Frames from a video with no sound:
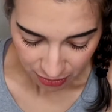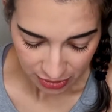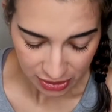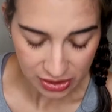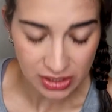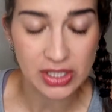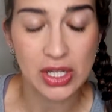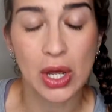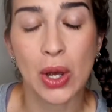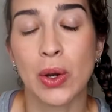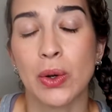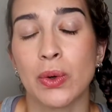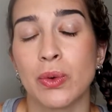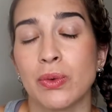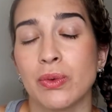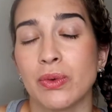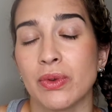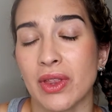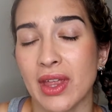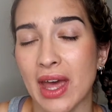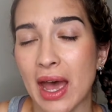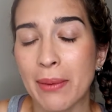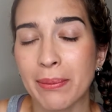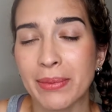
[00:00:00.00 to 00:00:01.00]
So
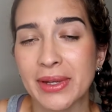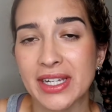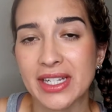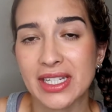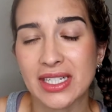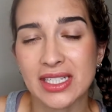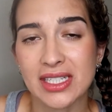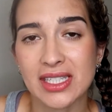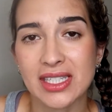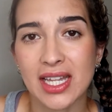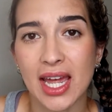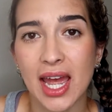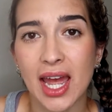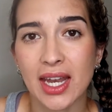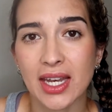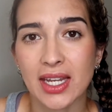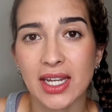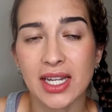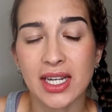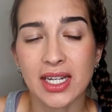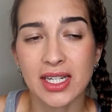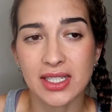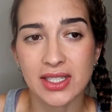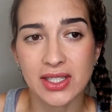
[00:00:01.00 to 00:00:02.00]
that being said,
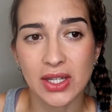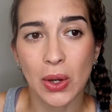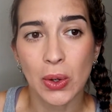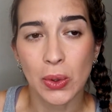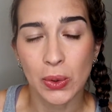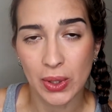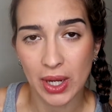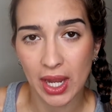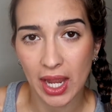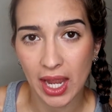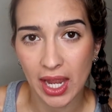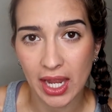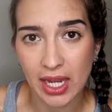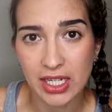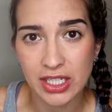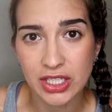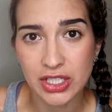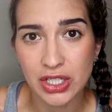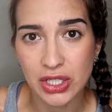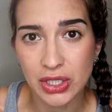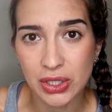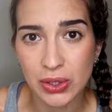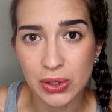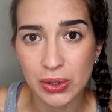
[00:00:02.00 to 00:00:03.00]
it is okay
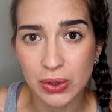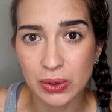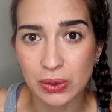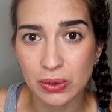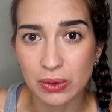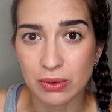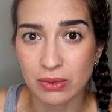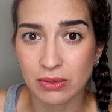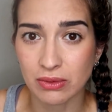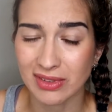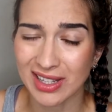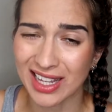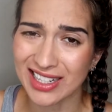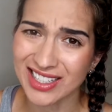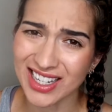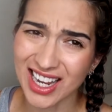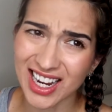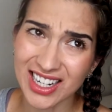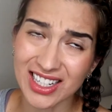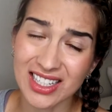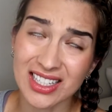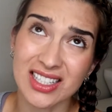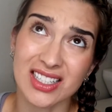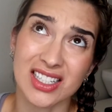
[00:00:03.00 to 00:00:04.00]
to, that's
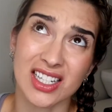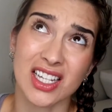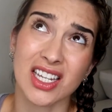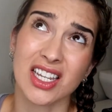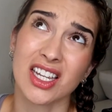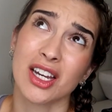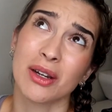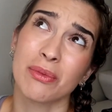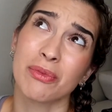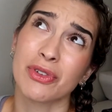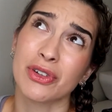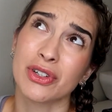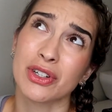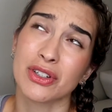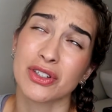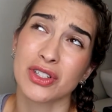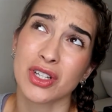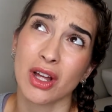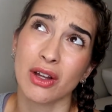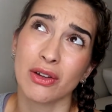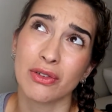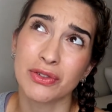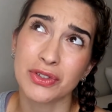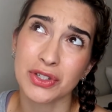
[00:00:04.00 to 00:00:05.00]
kind of sticking up for
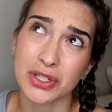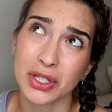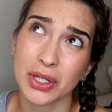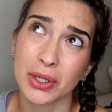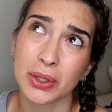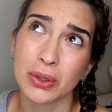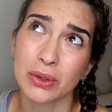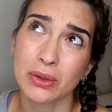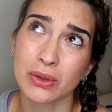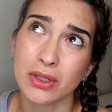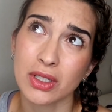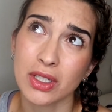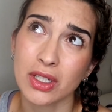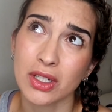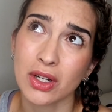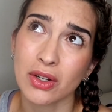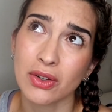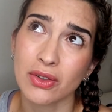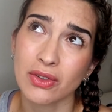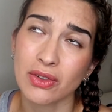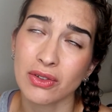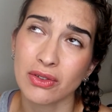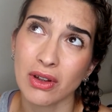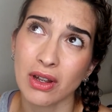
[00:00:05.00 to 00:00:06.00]
yourself too,
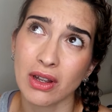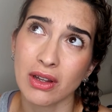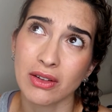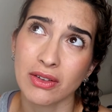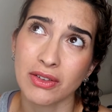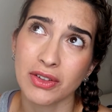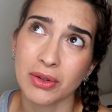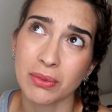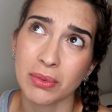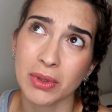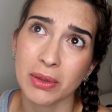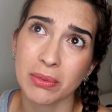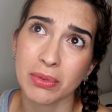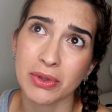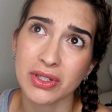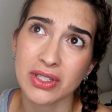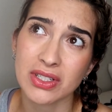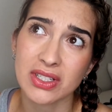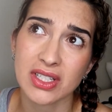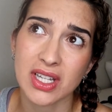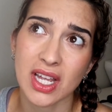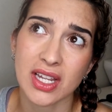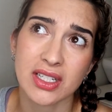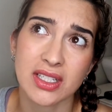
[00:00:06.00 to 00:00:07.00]
to be able to
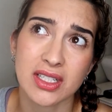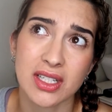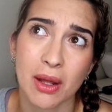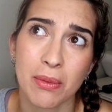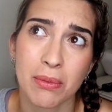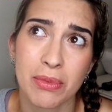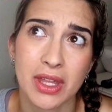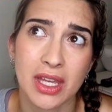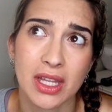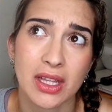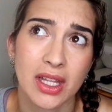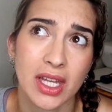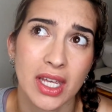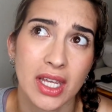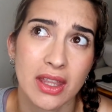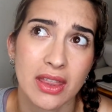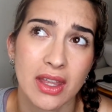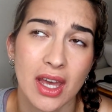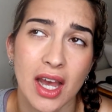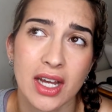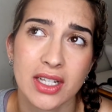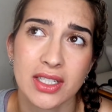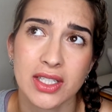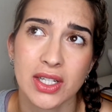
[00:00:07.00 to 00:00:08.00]
say something like
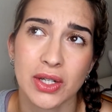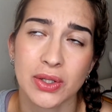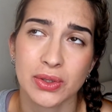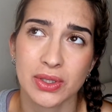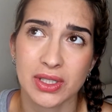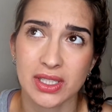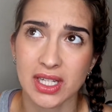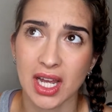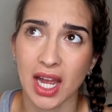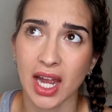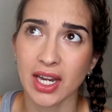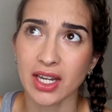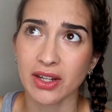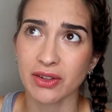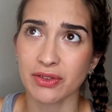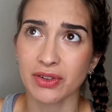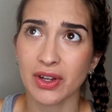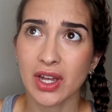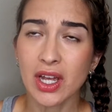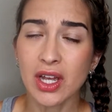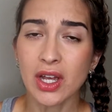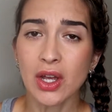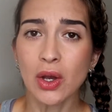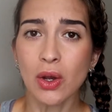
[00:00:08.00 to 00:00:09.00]
that. So it's kind of
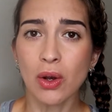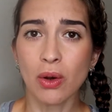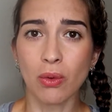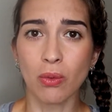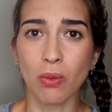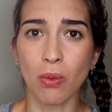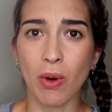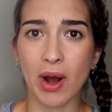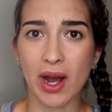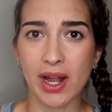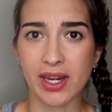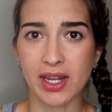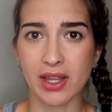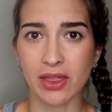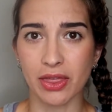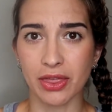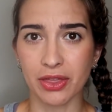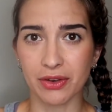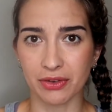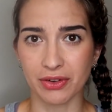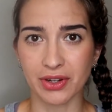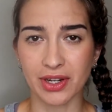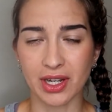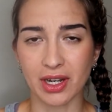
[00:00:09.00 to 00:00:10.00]
1 and
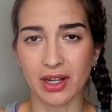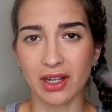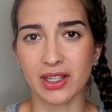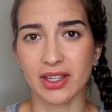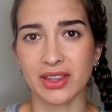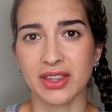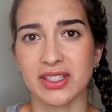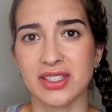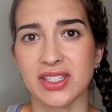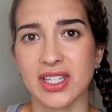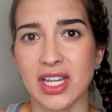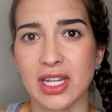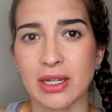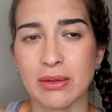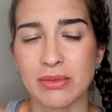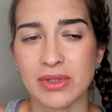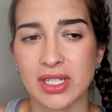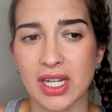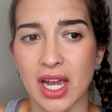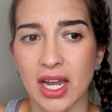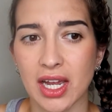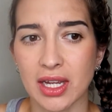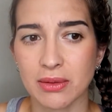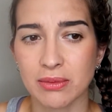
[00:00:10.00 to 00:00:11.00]
3 all at the same
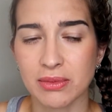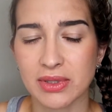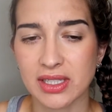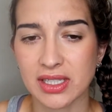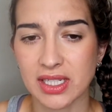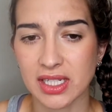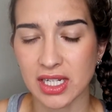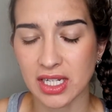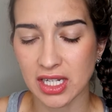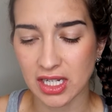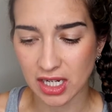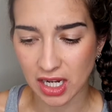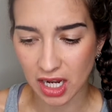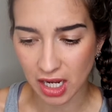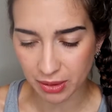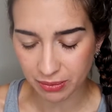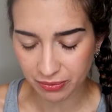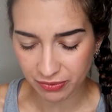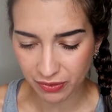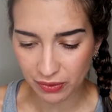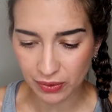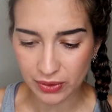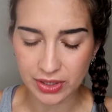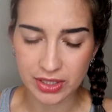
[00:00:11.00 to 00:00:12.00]
time, sticking
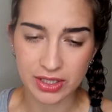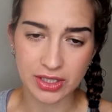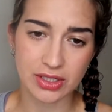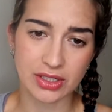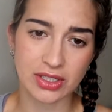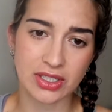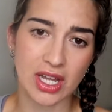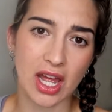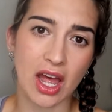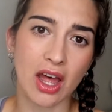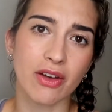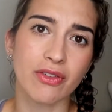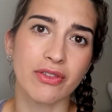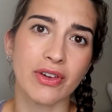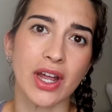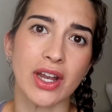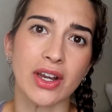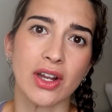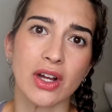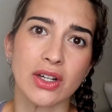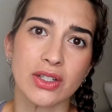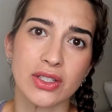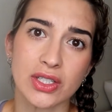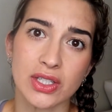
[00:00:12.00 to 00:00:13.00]
up for yourself
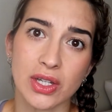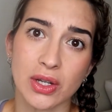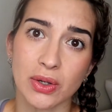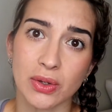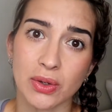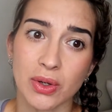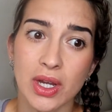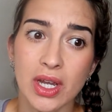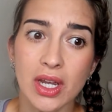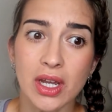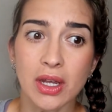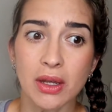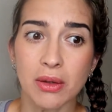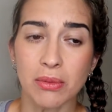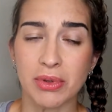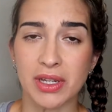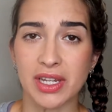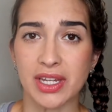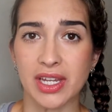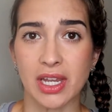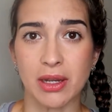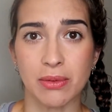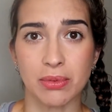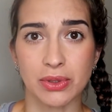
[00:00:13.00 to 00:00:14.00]
and also
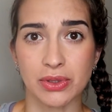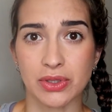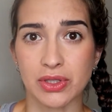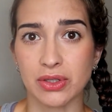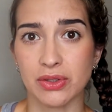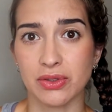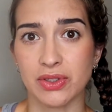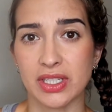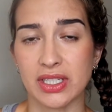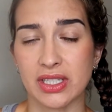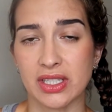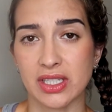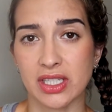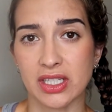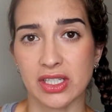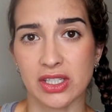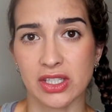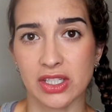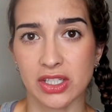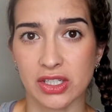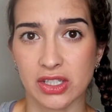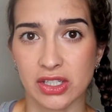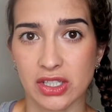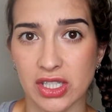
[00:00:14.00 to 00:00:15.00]
being able to
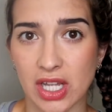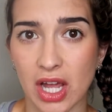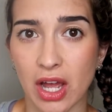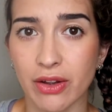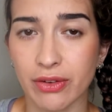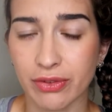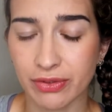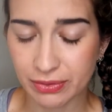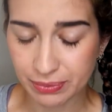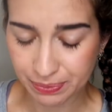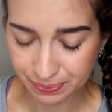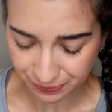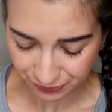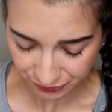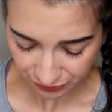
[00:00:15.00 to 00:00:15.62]
distance yourself.